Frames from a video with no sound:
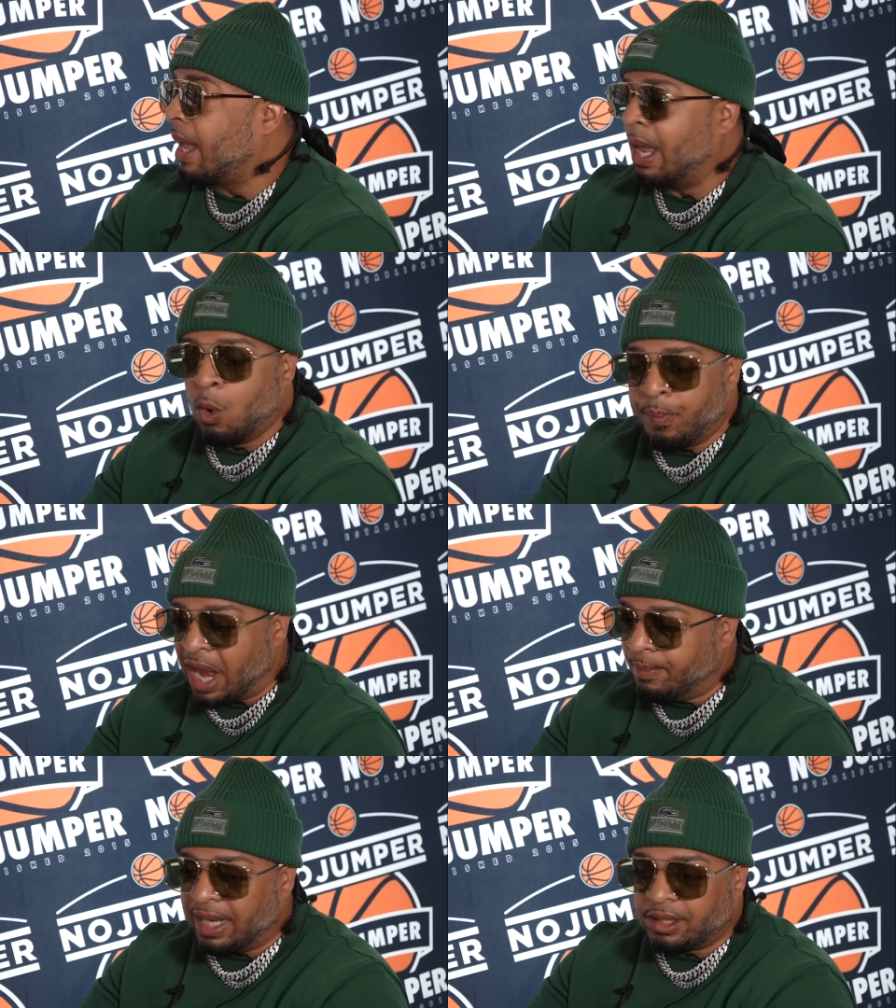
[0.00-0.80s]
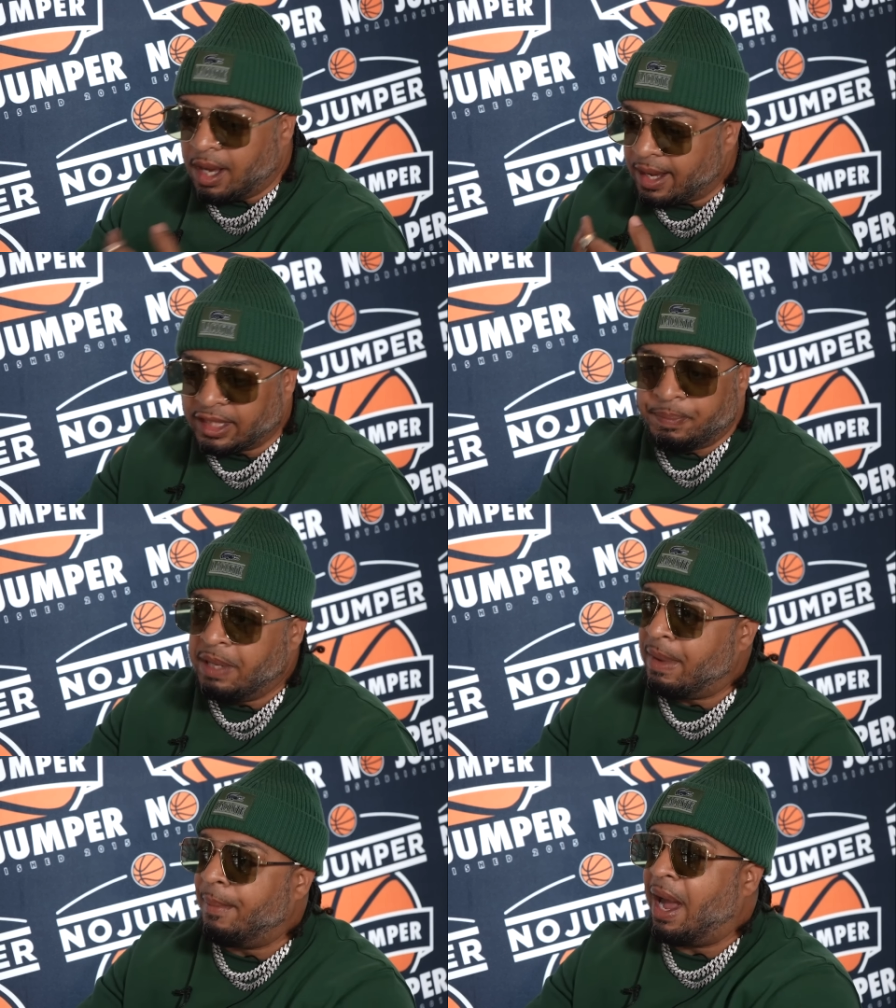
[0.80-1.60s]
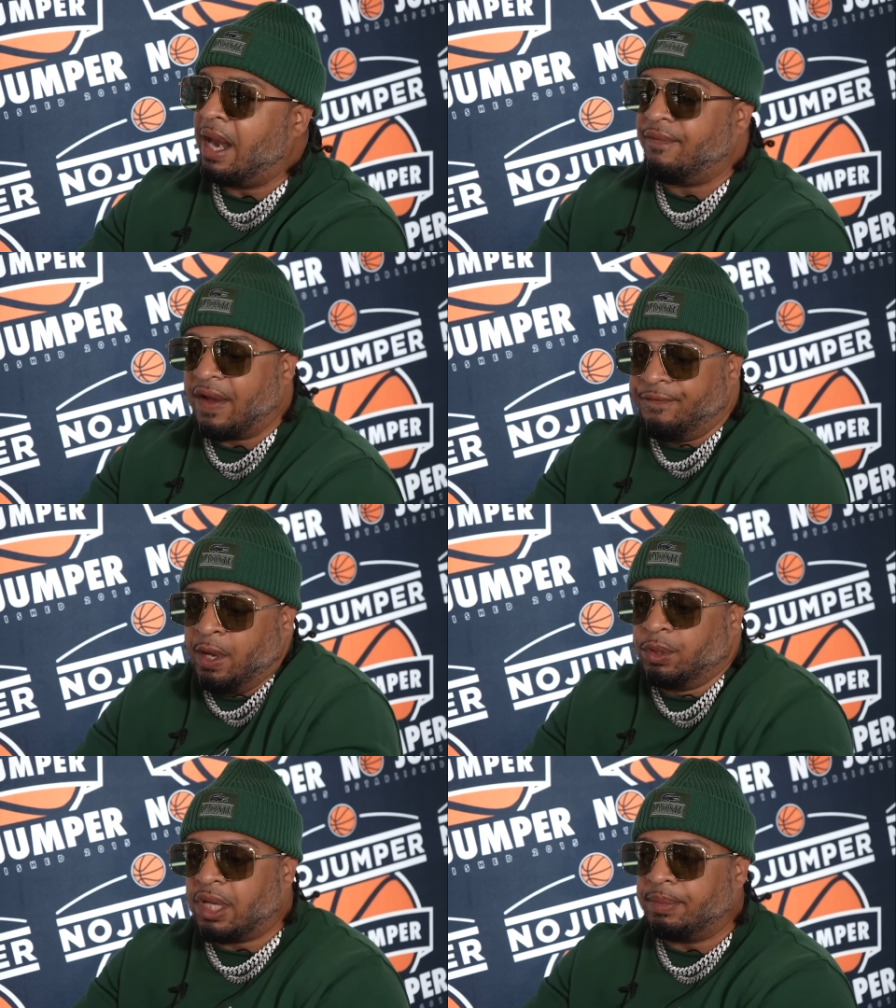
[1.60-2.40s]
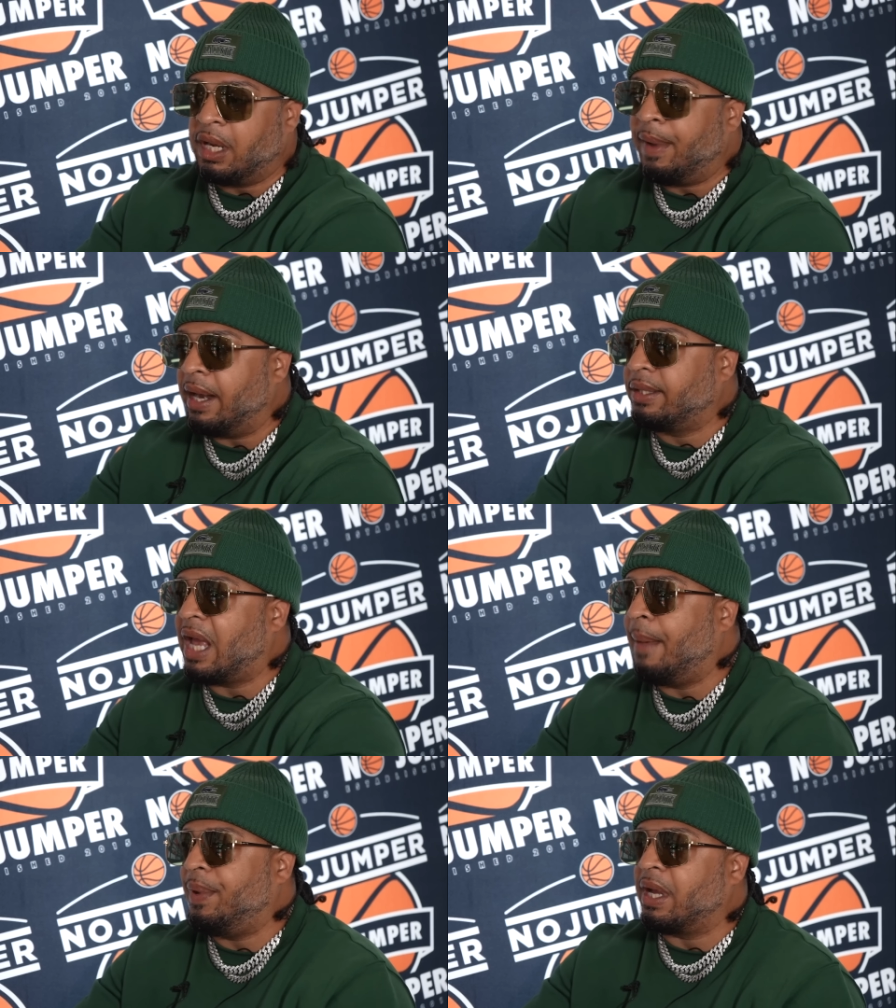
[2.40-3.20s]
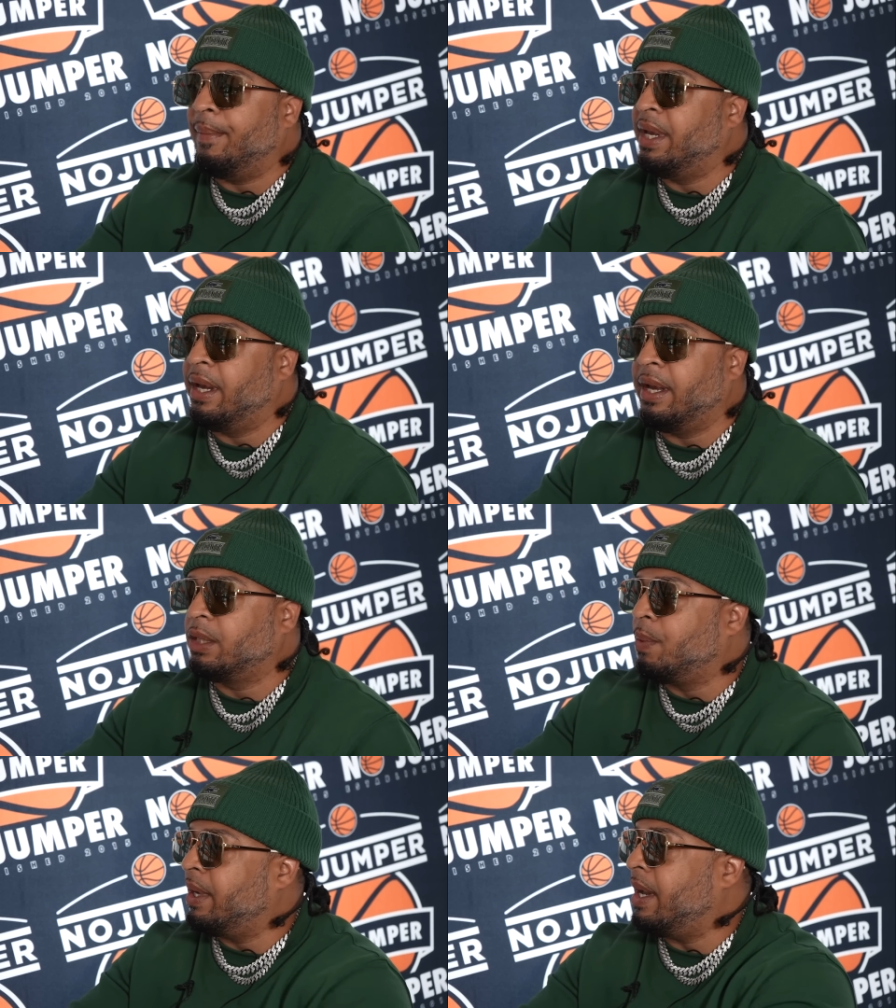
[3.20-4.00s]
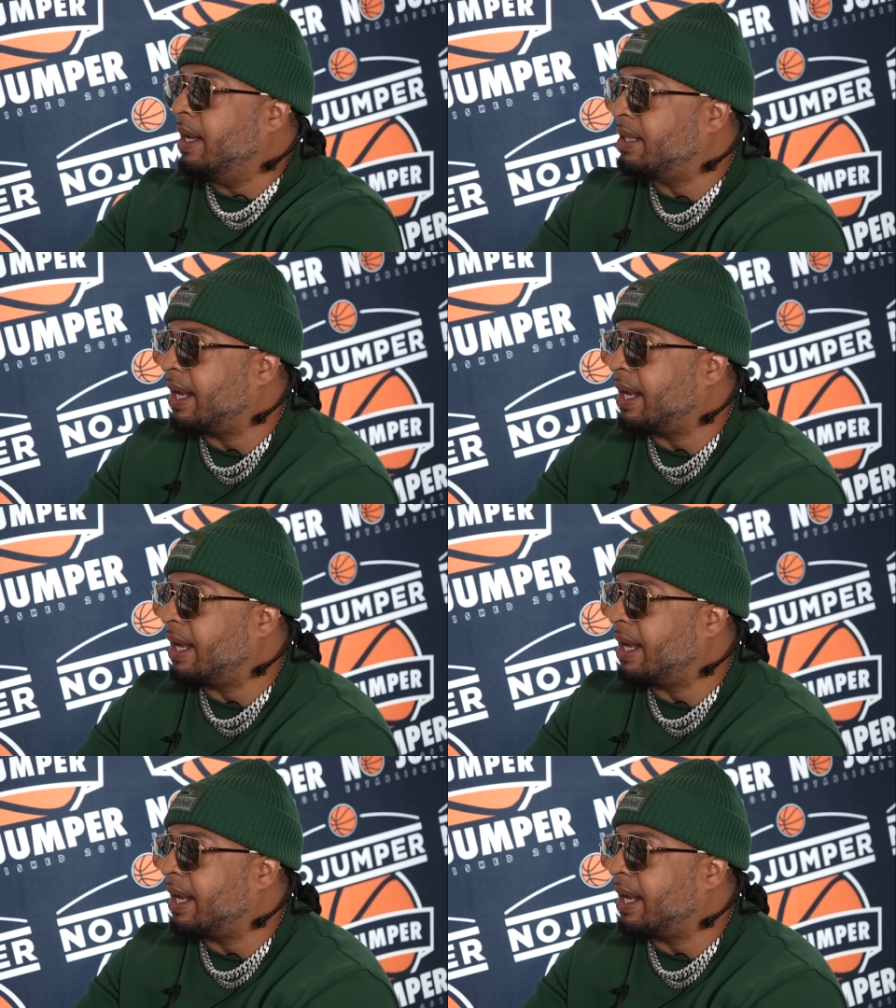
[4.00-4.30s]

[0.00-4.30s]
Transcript: I don't bite my tongue. I speak my mind. If I feel something about a topic, I mean, it is what it is.